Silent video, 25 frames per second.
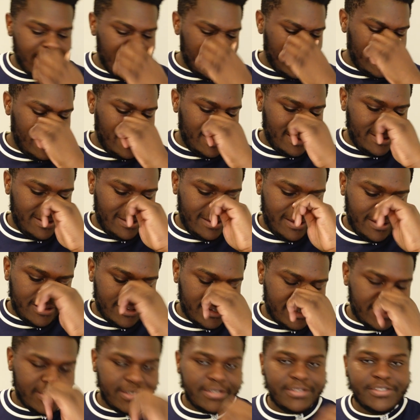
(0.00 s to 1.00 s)
and
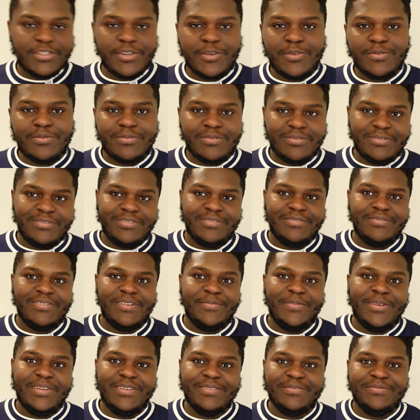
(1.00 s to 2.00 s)
just so, I
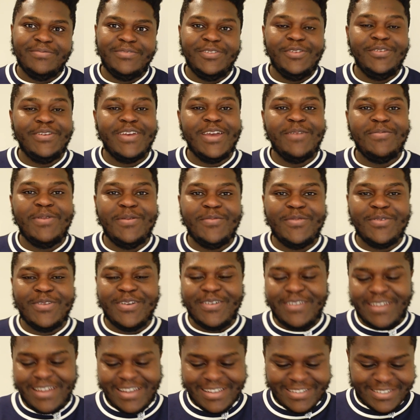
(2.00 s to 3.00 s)
mean, UK people
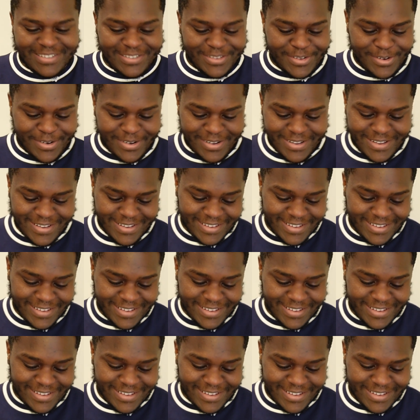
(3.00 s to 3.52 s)
know that it's not